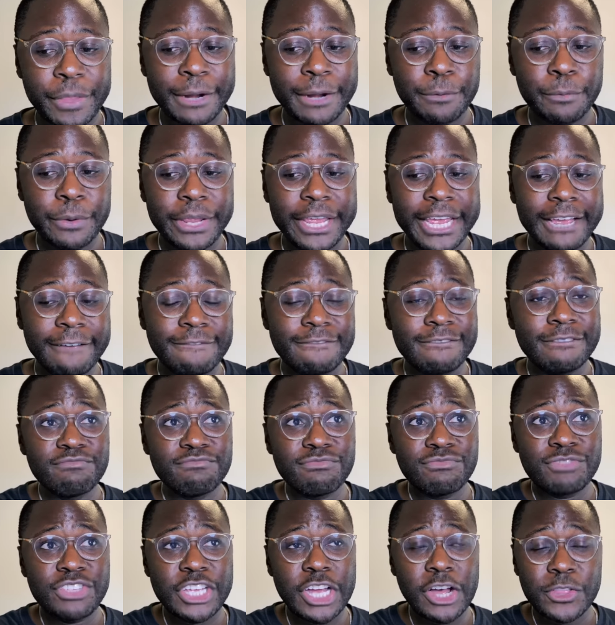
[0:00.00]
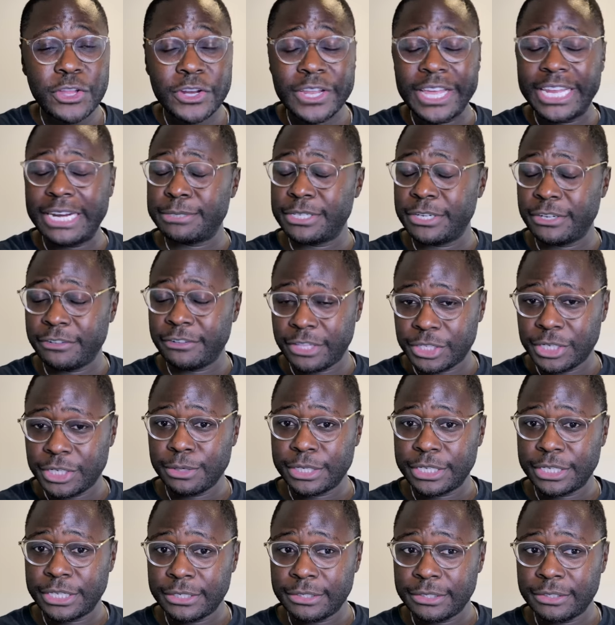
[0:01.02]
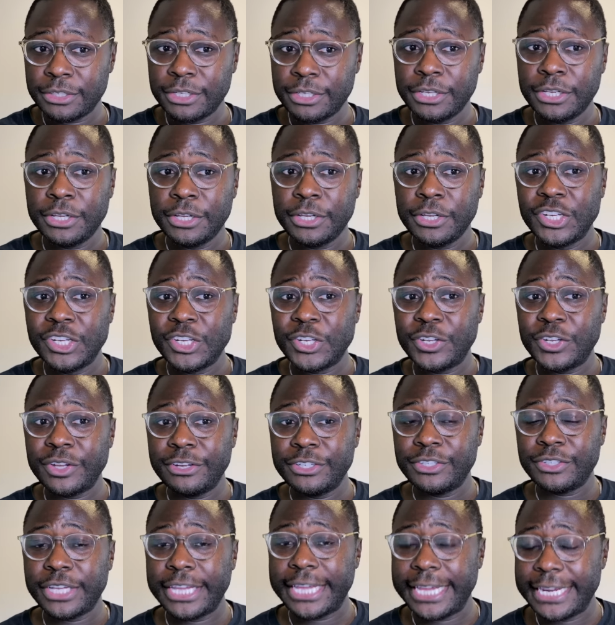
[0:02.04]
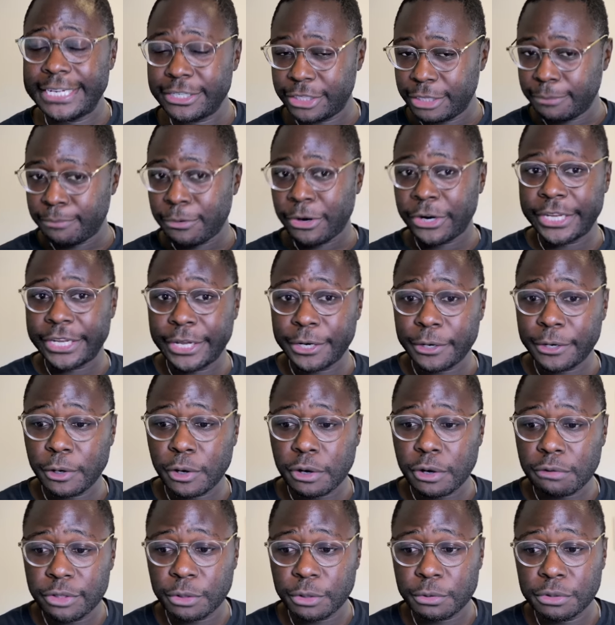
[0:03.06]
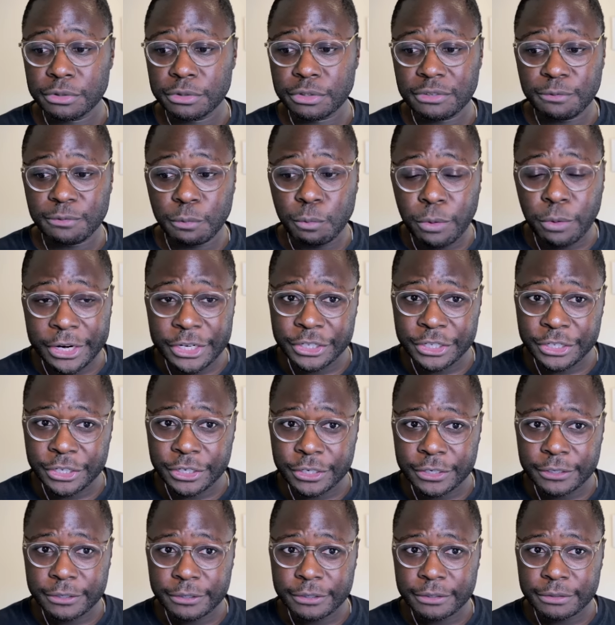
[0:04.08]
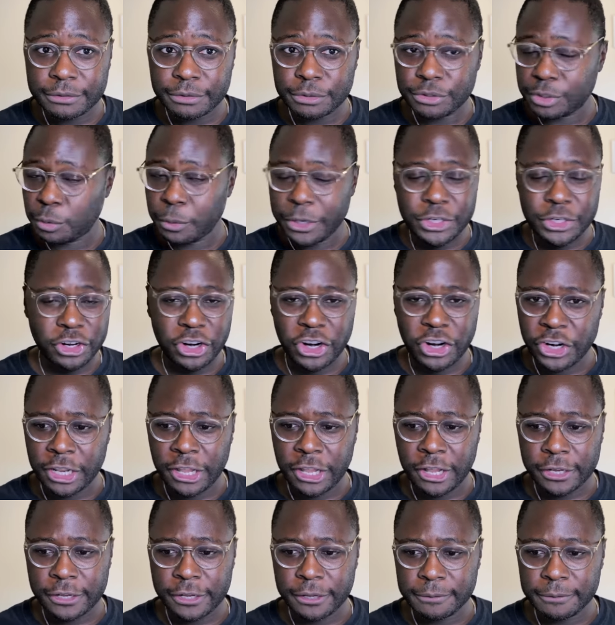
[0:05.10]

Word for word: and we have the other 90% of the tokens going to enter the market over the course of one year. So it's a one year unlock.